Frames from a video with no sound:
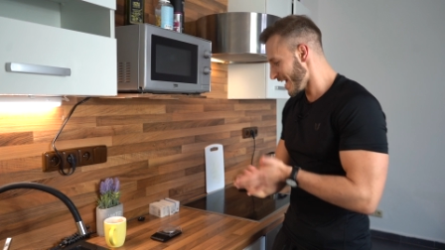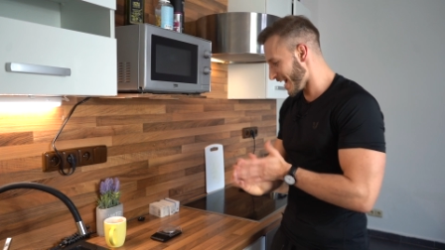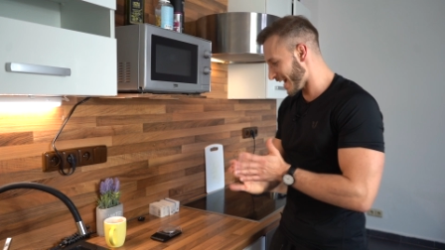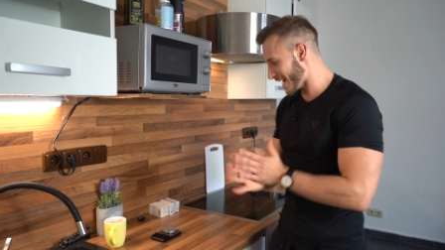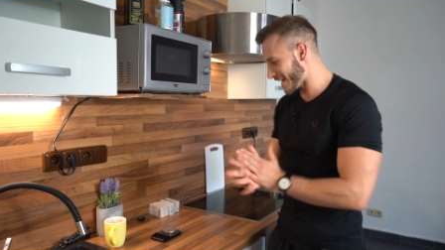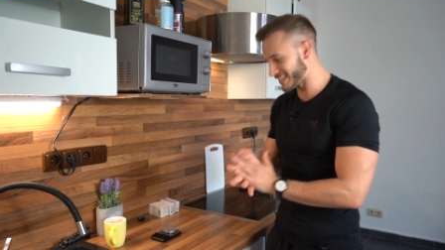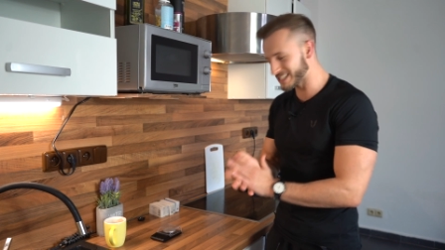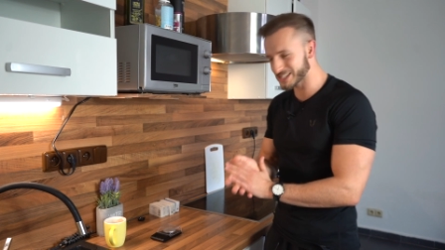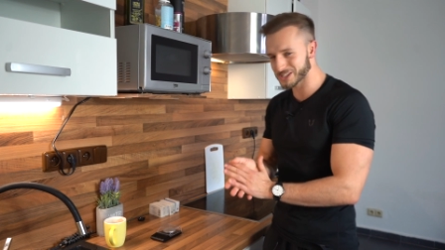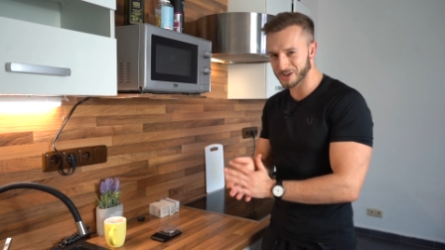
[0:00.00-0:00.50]

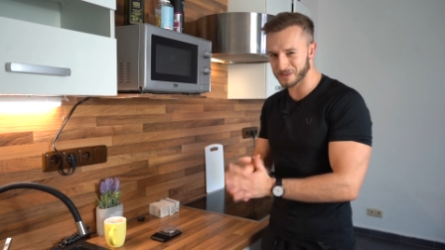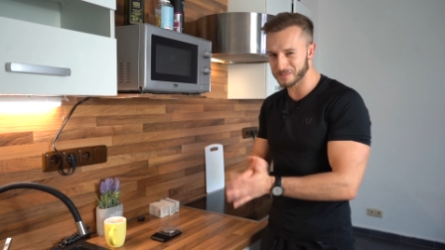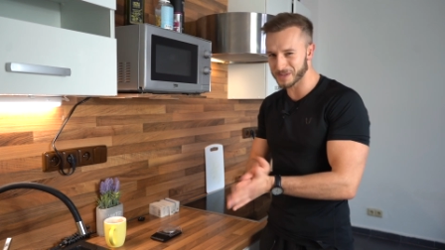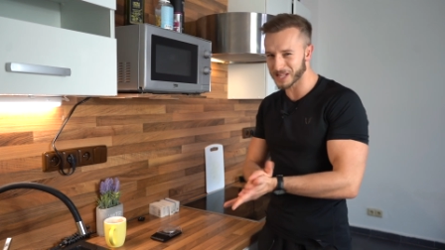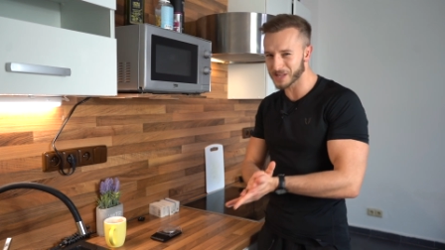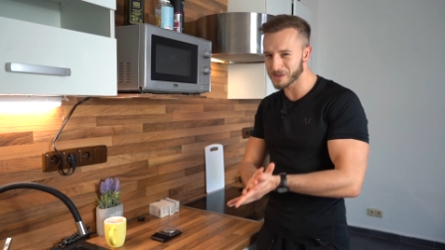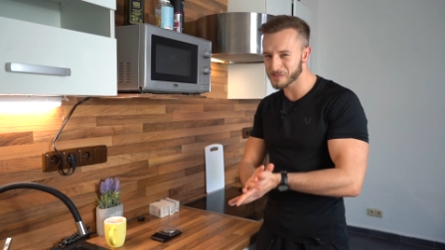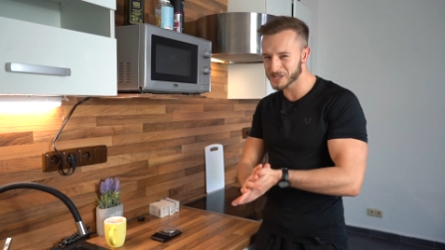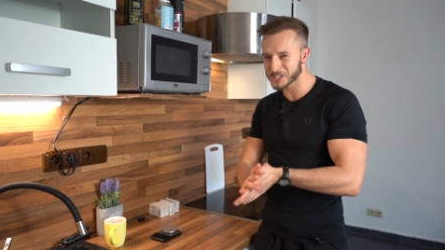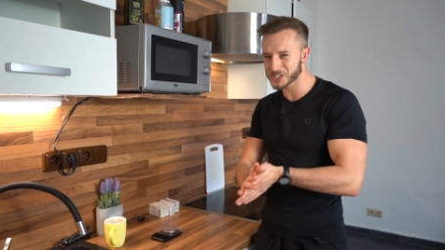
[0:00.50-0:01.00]
It's going to be
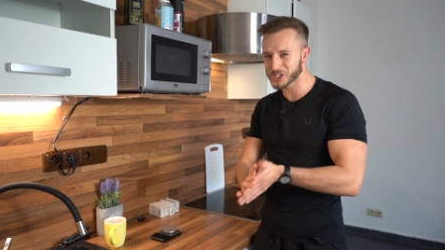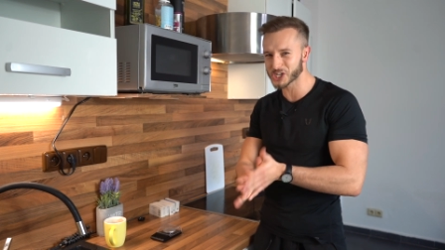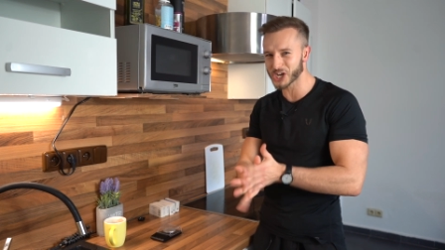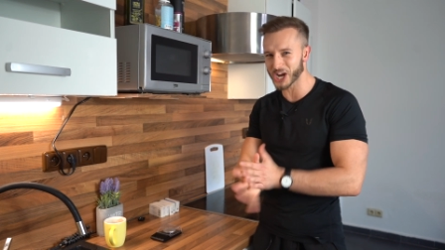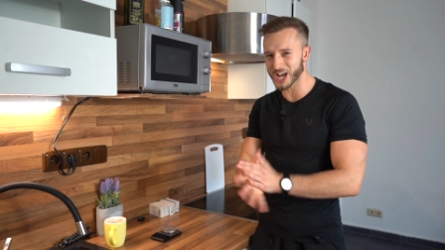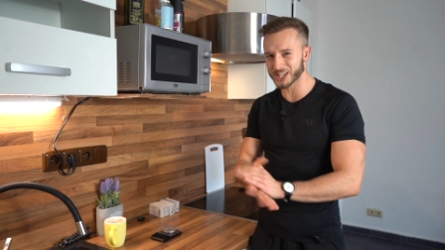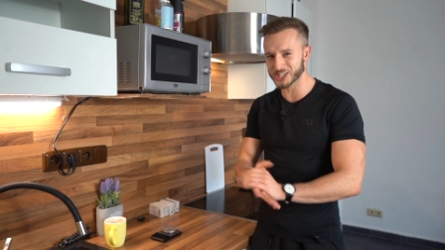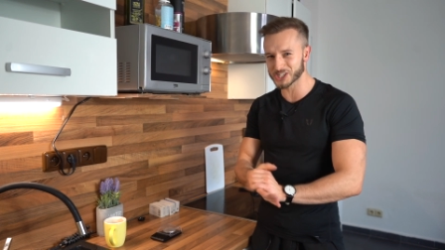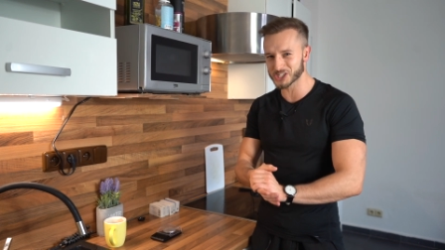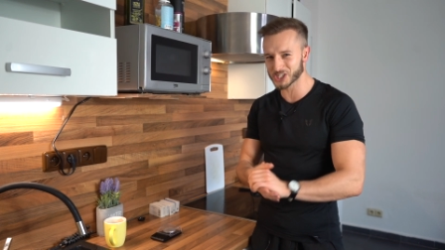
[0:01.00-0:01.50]
a little bit
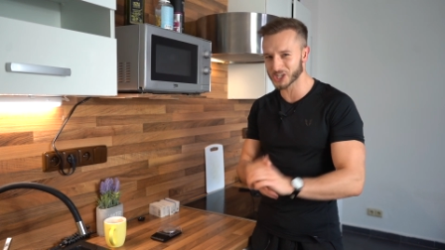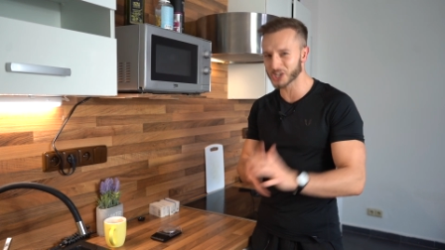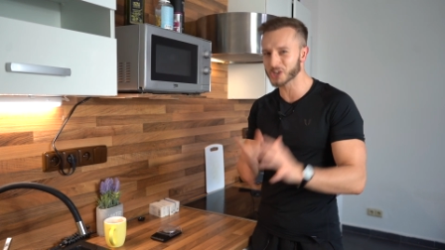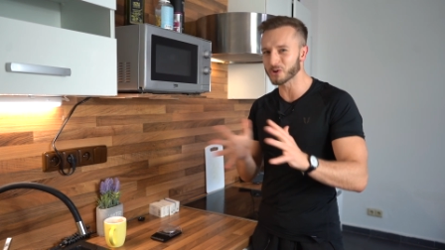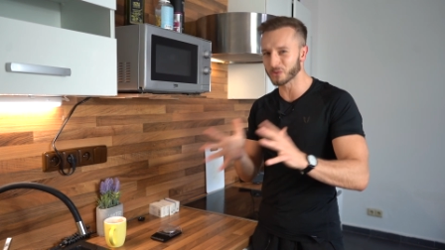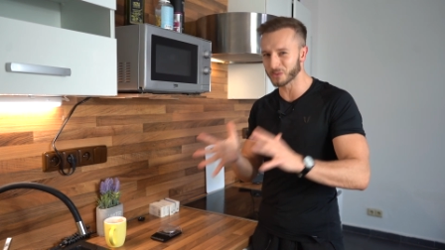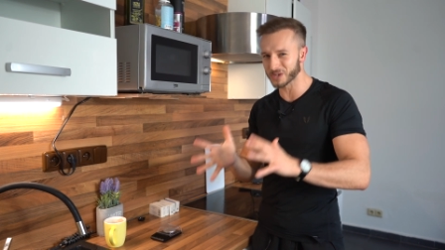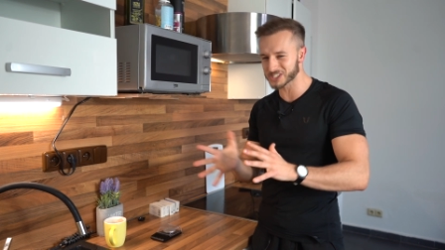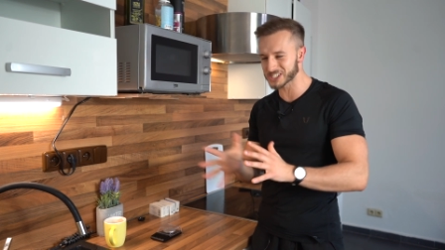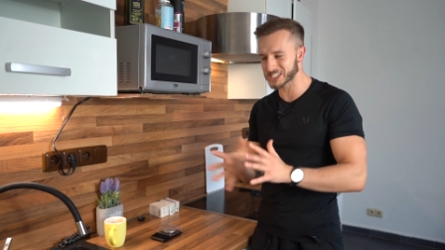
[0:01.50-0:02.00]
challenging,
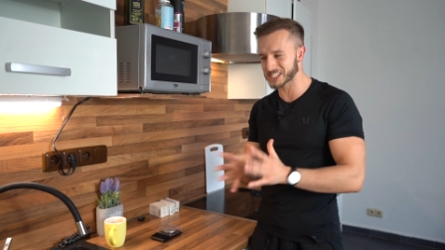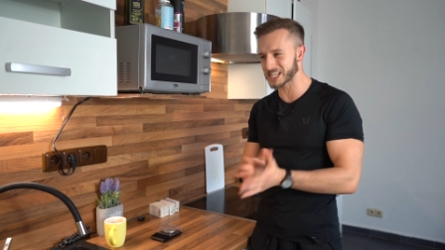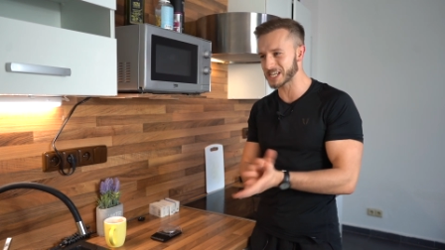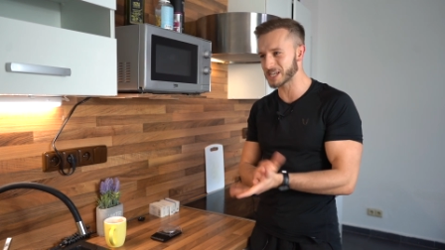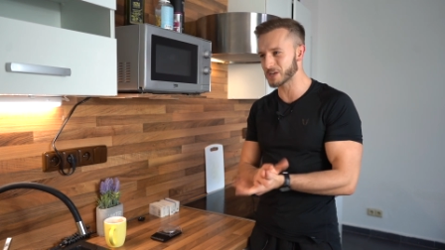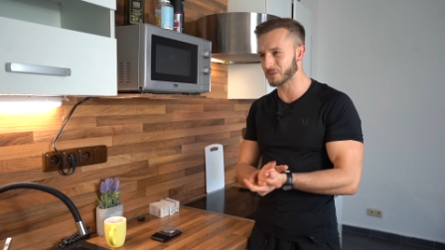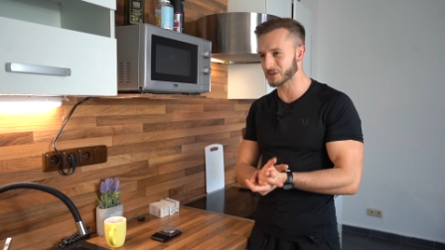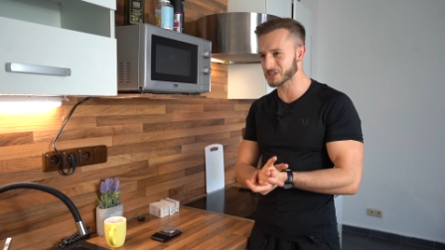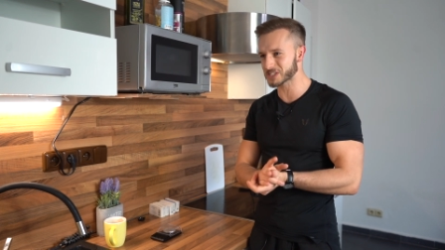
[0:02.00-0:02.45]
you will see